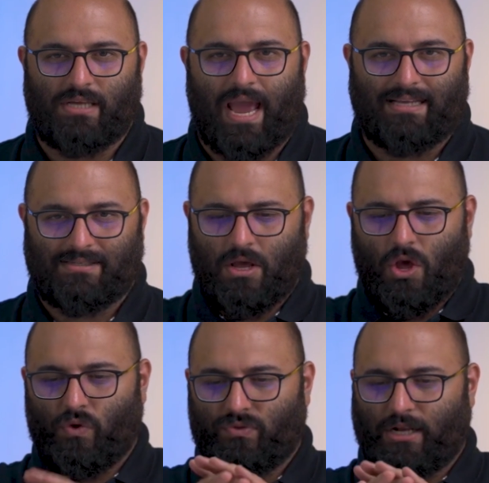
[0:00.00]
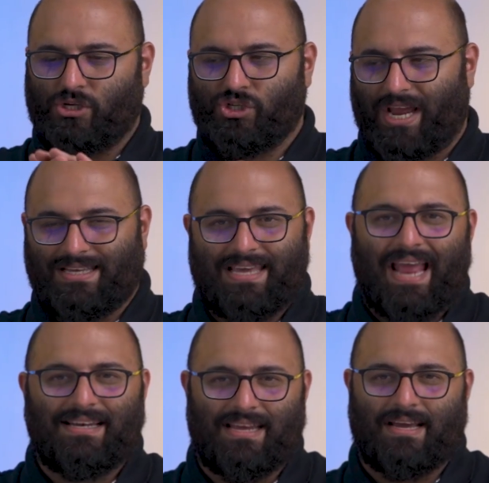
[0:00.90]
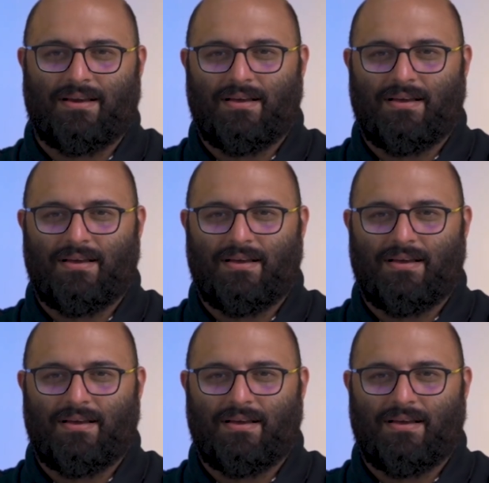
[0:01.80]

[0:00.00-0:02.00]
it has that gigantic